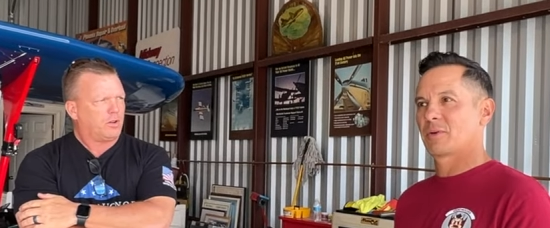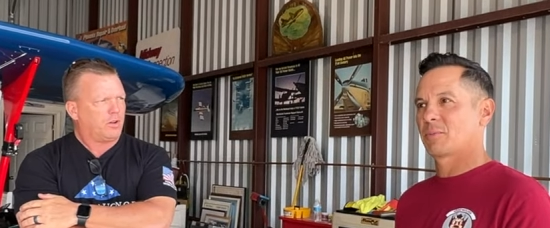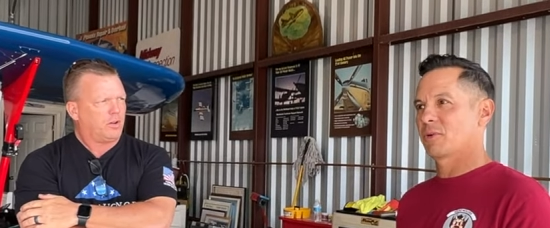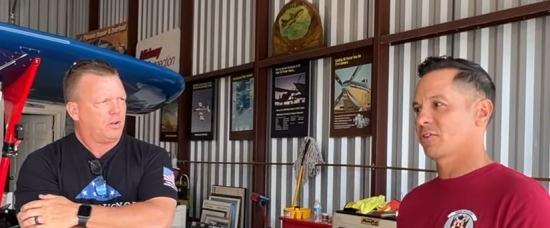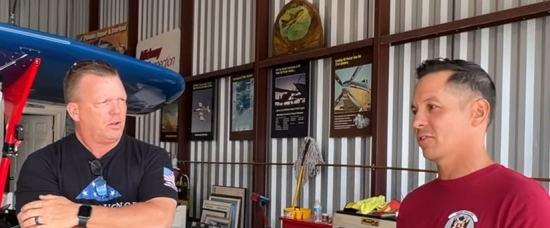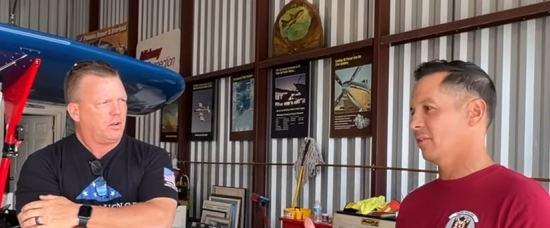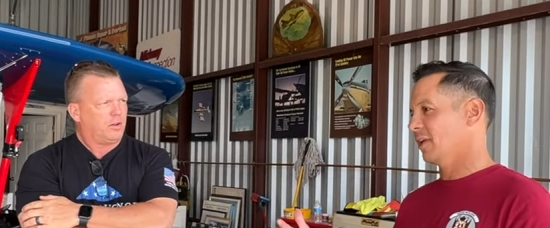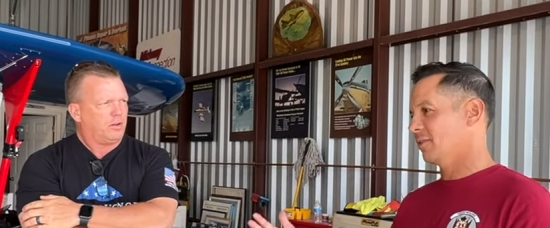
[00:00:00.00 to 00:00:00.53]

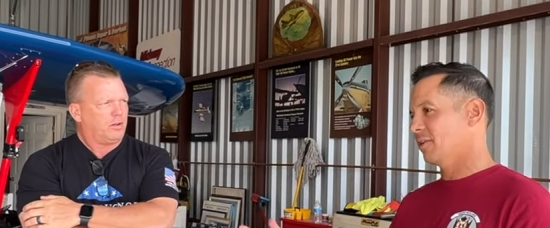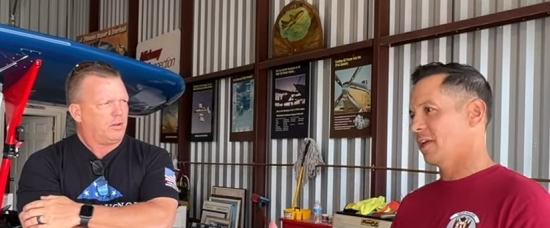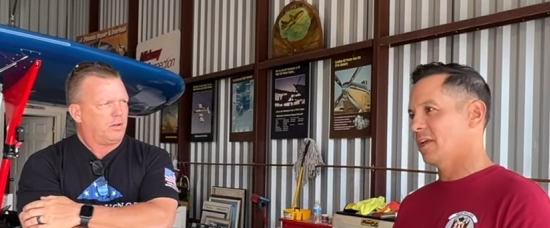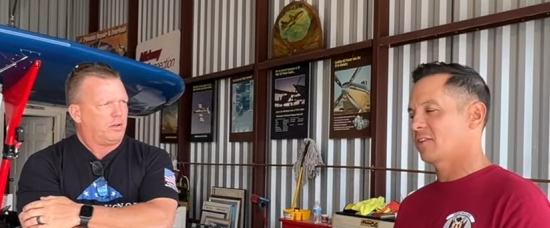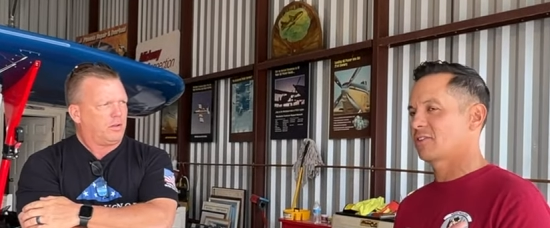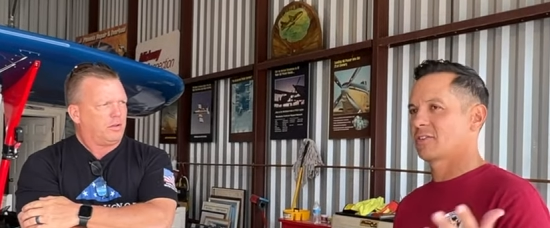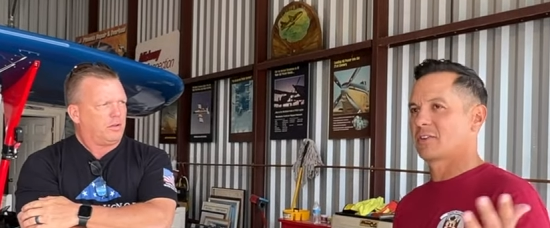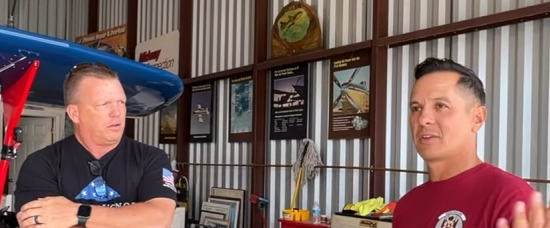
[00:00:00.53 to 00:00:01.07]
Speaker 1: commercial
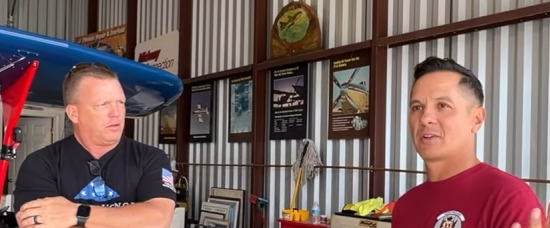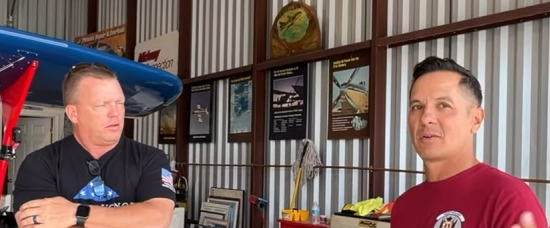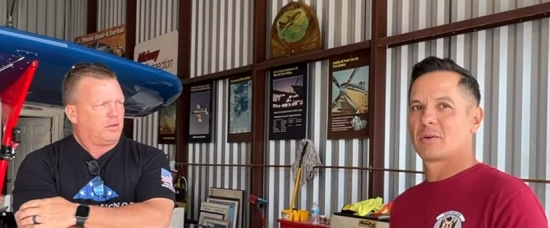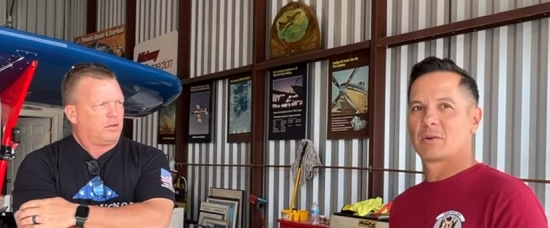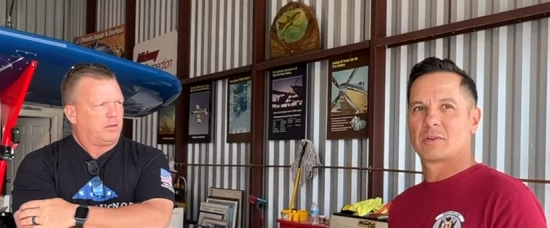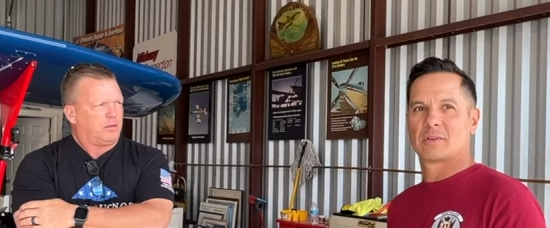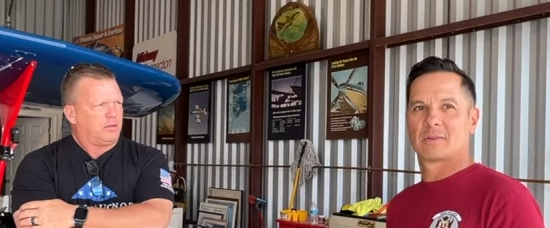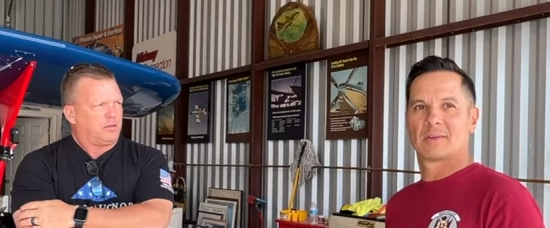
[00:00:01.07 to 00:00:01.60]
aviation,
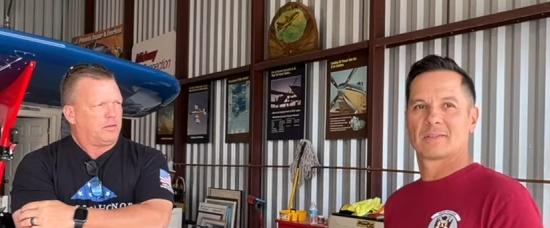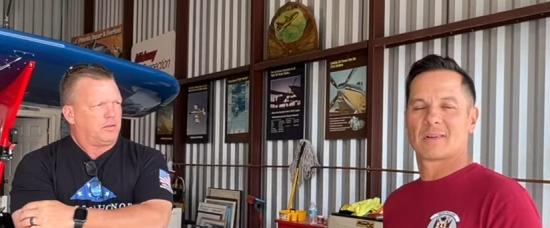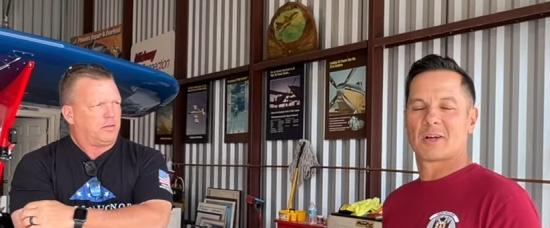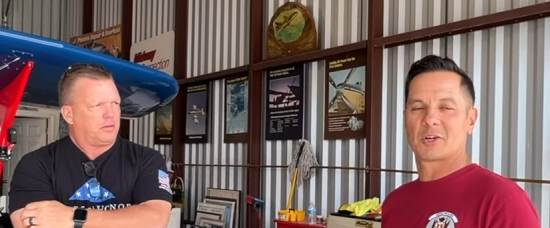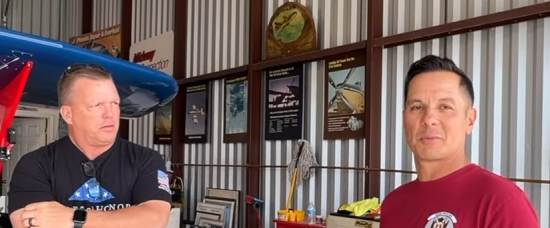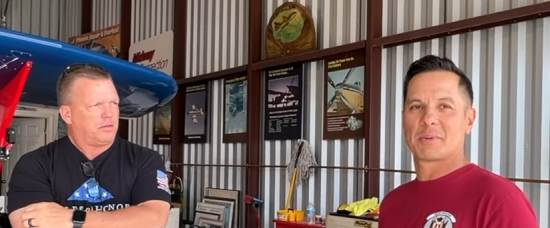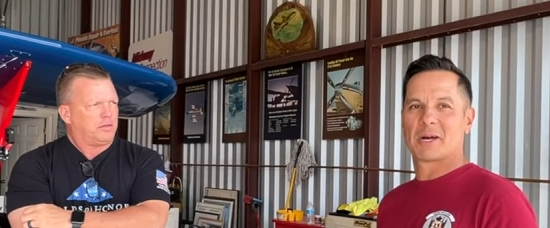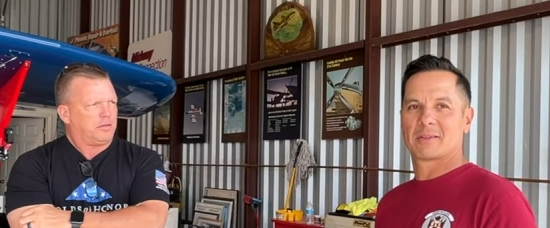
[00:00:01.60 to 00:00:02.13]
or you
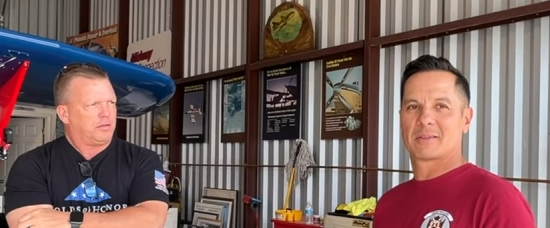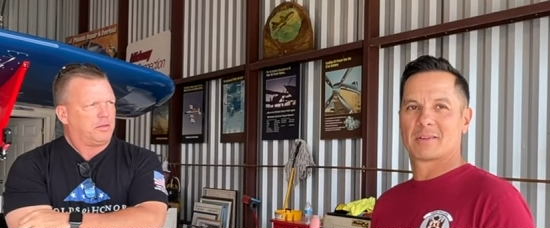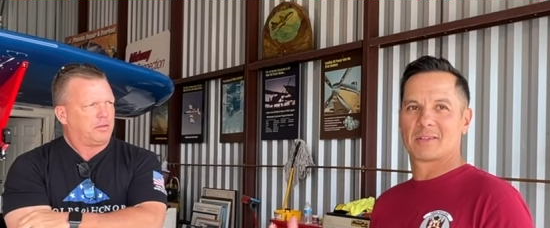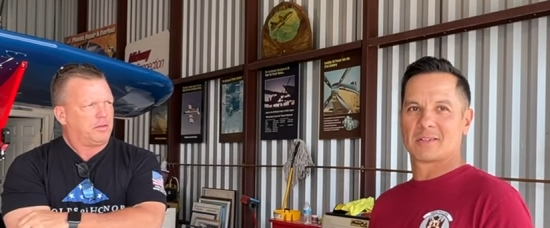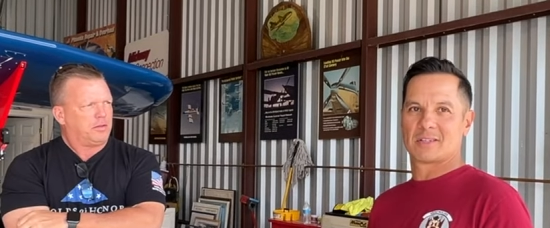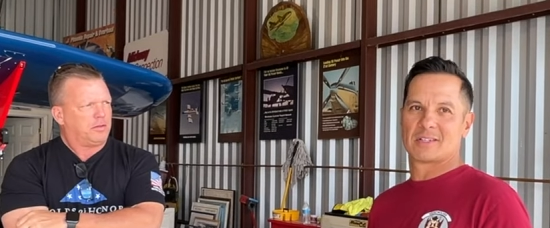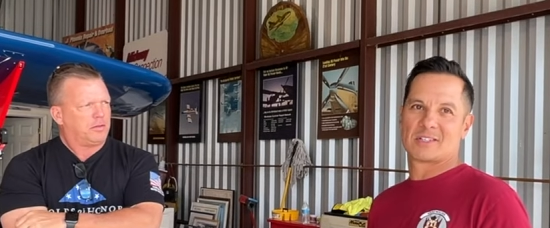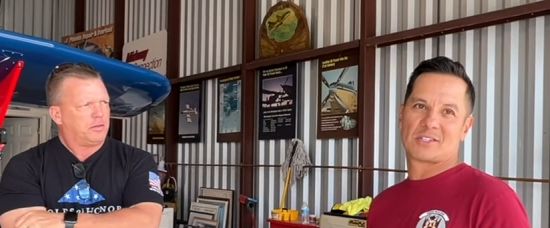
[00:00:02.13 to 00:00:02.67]
talk about the
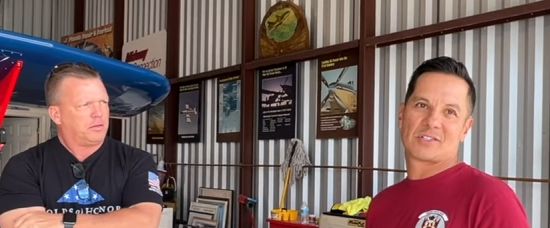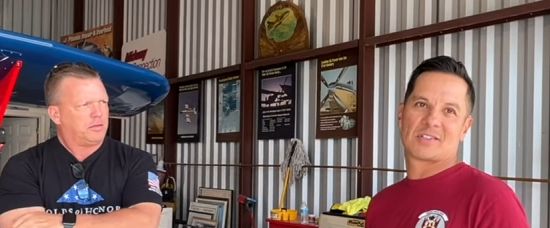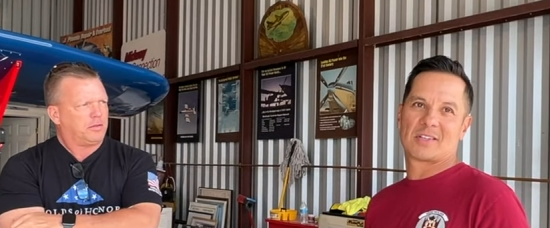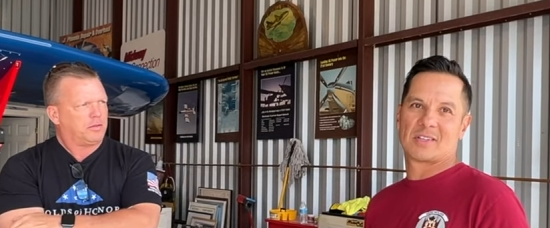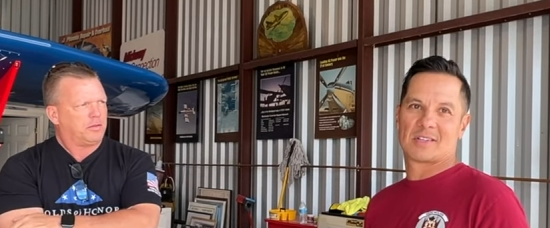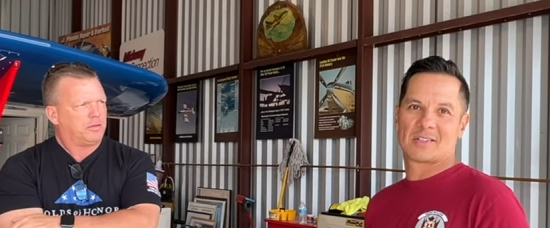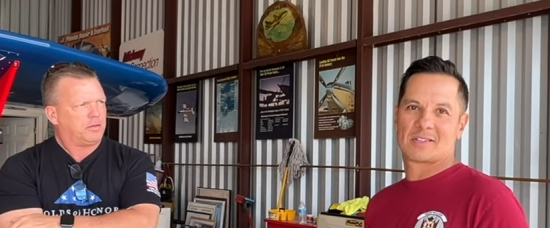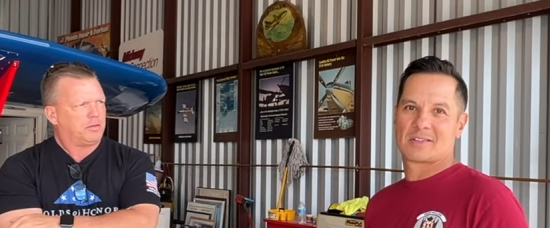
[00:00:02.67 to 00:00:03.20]

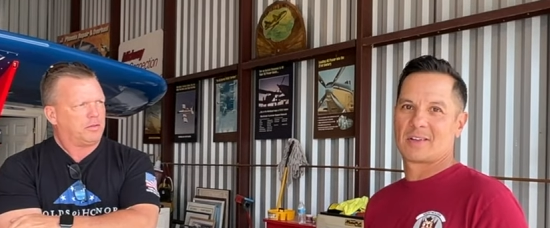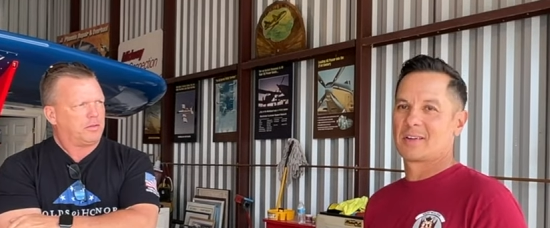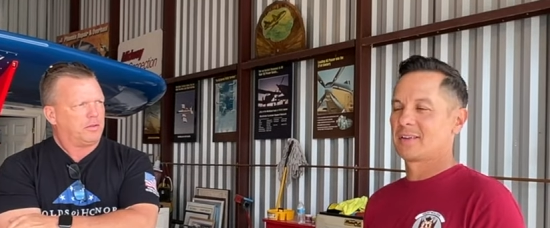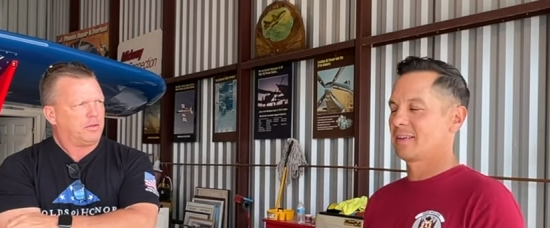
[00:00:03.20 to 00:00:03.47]
contingencies